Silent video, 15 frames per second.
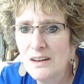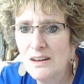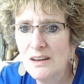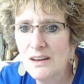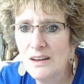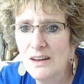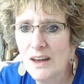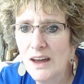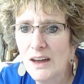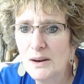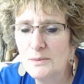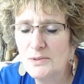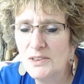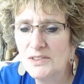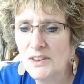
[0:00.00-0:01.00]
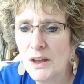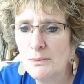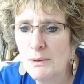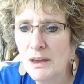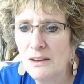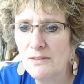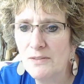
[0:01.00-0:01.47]
Uh, Adam says, I
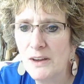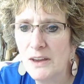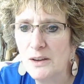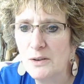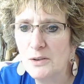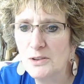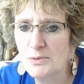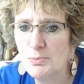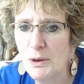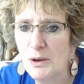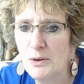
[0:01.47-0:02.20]
make fake Krispy